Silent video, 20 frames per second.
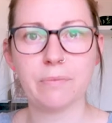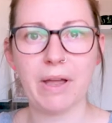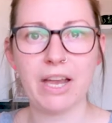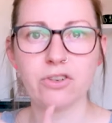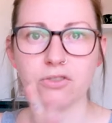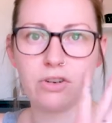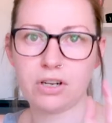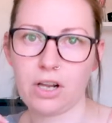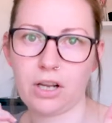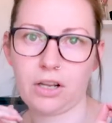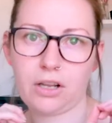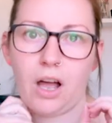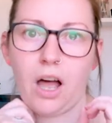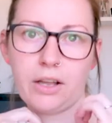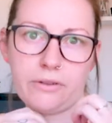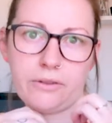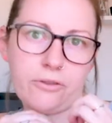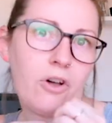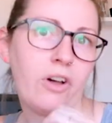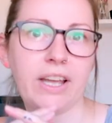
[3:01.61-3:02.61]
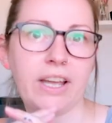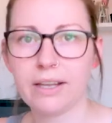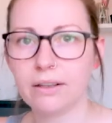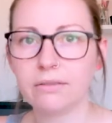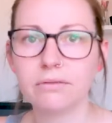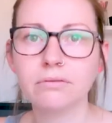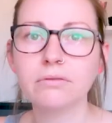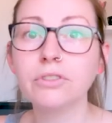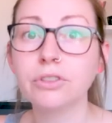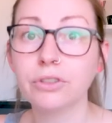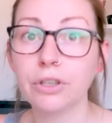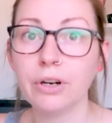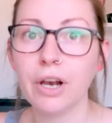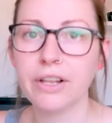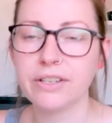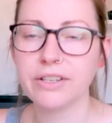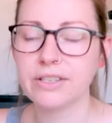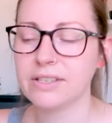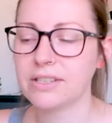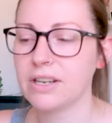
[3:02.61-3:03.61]
Patreon, I've got to do
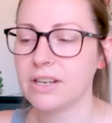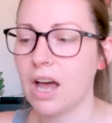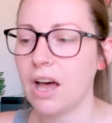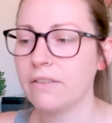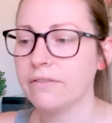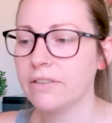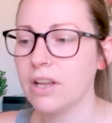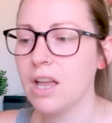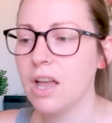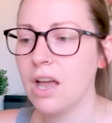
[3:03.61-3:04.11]
loads of stuff.